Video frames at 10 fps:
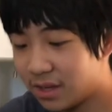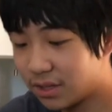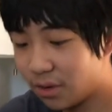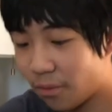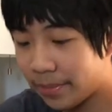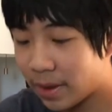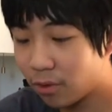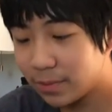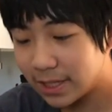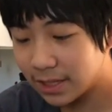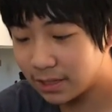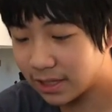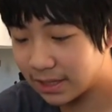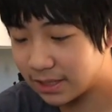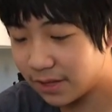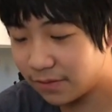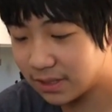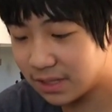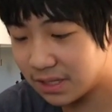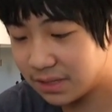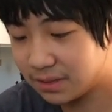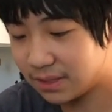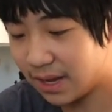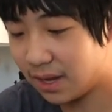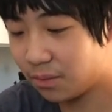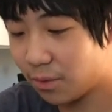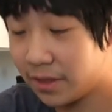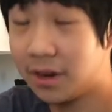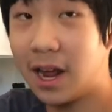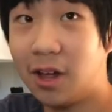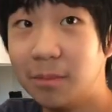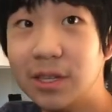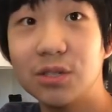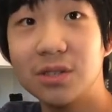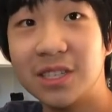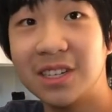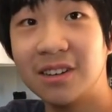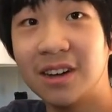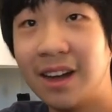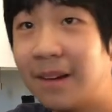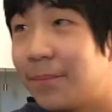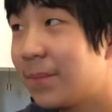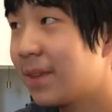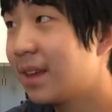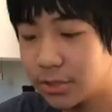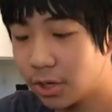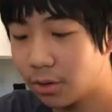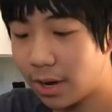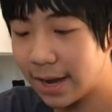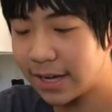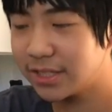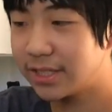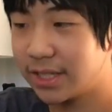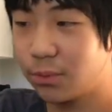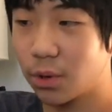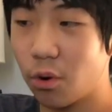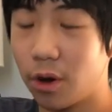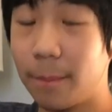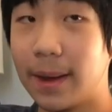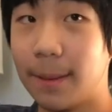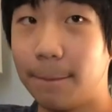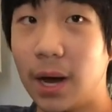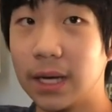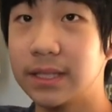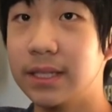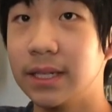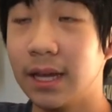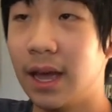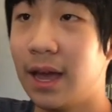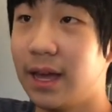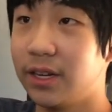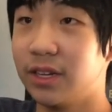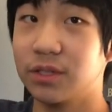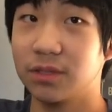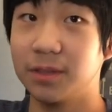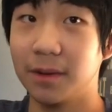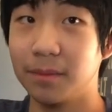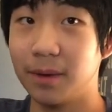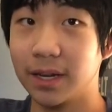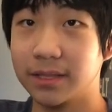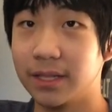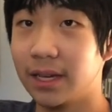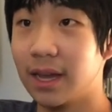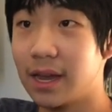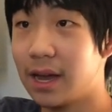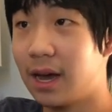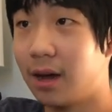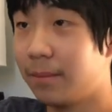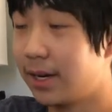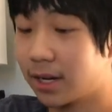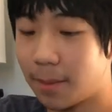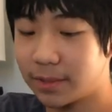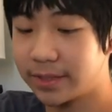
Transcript: So we'll be taking a look at the differences and whether I'll be switching or not. So I actually did record my unboxing and you guys will see my unboxing um, in a couple